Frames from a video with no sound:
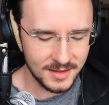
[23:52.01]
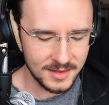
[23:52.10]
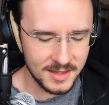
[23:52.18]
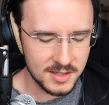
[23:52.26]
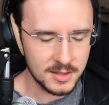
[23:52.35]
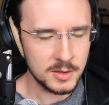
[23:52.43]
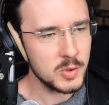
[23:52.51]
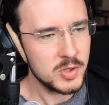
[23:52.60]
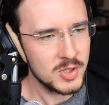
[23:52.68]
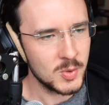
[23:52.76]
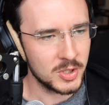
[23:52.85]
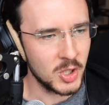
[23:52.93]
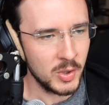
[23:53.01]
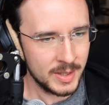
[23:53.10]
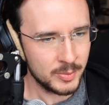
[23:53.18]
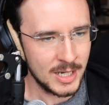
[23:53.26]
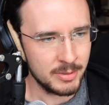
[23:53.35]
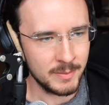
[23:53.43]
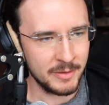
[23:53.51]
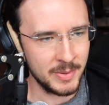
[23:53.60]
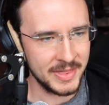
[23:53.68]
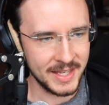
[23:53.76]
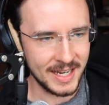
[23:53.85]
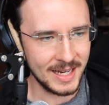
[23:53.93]
the solution to a coding problem I've
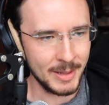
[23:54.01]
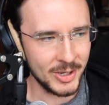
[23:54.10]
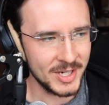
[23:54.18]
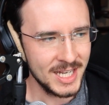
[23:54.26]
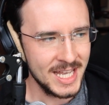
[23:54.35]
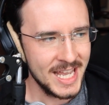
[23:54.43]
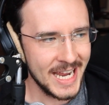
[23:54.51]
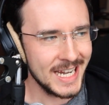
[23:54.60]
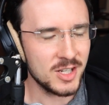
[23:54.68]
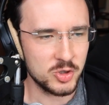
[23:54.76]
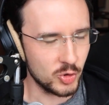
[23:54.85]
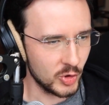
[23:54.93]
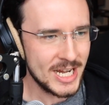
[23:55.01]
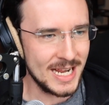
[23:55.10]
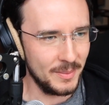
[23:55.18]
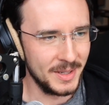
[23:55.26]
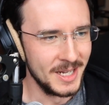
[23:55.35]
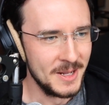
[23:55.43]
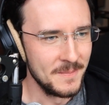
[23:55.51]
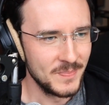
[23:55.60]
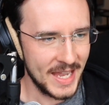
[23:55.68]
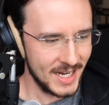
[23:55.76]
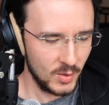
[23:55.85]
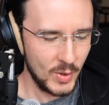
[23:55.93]
been thinking about in a dream.
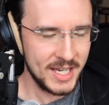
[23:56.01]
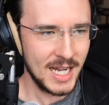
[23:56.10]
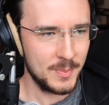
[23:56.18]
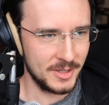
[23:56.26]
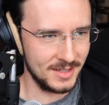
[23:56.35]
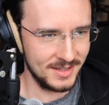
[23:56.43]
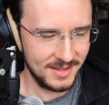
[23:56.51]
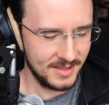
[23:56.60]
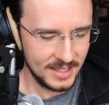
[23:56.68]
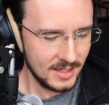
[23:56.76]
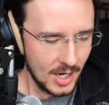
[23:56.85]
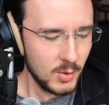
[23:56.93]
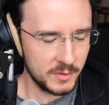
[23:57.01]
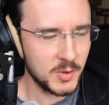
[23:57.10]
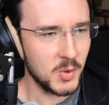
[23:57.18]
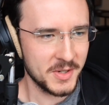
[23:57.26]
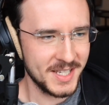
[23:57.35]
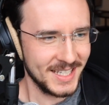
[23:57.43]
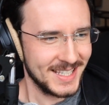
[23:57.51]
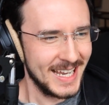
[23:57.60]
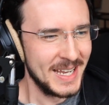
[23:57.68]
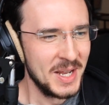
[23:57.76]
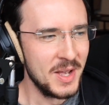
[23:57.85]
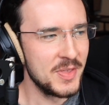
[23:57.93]
And I'll wake up and think, oh, of course,
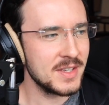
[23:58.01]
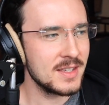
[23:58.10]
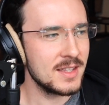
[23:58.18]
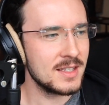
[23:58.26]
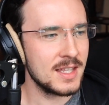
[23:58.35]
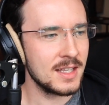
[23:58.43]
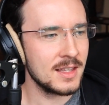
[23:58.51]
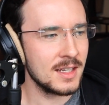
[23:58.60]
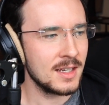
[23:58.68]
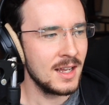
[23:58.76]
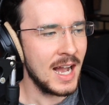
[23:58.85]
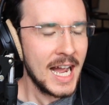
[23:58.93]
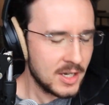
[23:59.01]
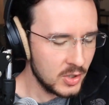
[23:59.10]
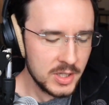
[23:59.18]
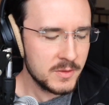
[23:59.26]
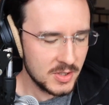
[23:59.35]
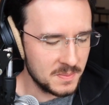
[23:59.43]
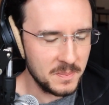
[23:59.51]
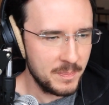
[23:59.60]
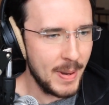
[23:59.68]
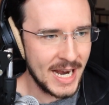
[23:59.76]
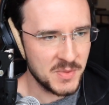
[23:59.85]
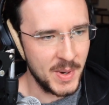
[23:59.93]
it's this thing that I could have just
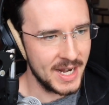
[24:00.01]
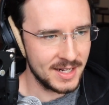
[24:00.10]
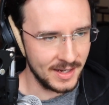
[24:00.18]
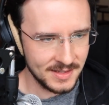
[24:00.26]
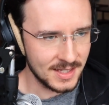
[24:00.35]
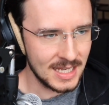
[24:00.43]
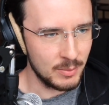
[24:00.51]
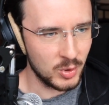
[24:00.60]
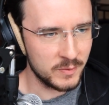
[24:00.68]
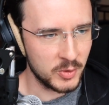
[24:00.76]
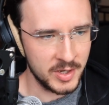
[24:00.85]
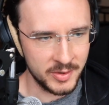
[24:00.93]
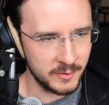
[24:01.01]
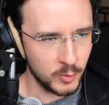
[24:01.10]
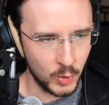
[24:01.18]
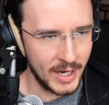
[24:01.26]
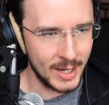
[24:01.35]
bashed my head against the keyboard for another 4